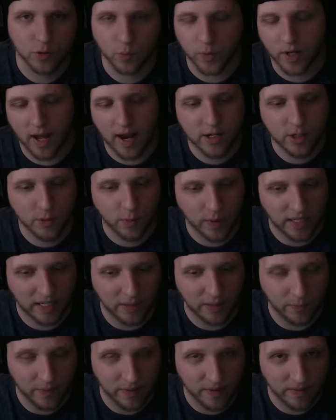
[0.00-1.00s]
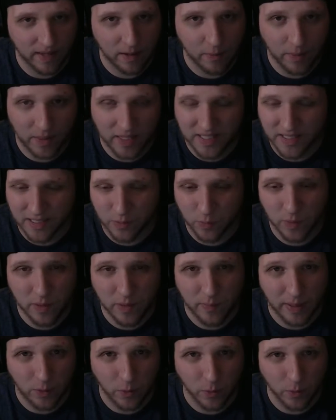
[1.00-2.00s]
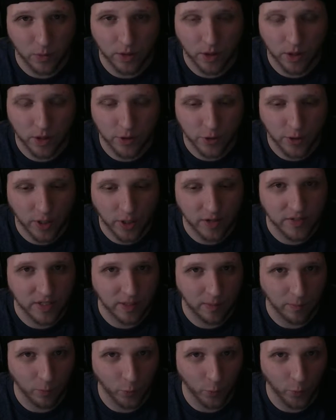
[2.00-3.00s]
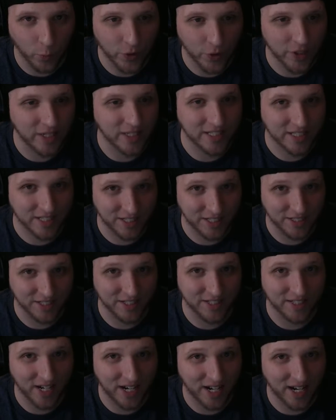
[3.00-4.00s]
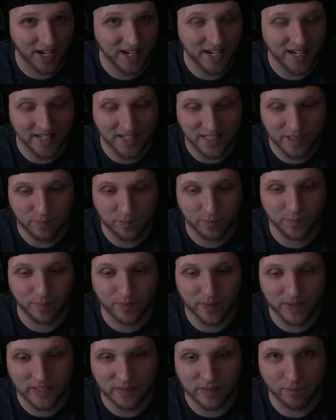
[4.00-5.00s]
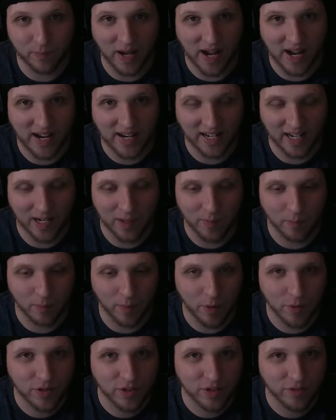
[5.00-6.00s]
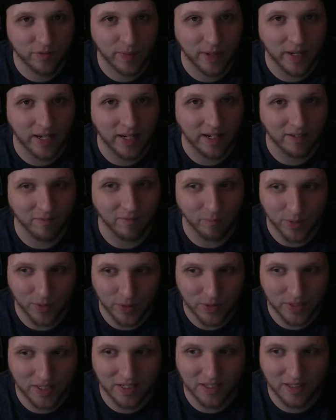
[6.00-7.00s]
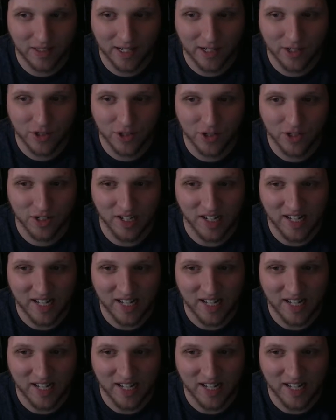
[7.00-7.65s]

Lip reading: I actually want to get rid of that one because it's one of my older hard drives, and I'm worried it's gonna die, and it's backing up most of my music collection,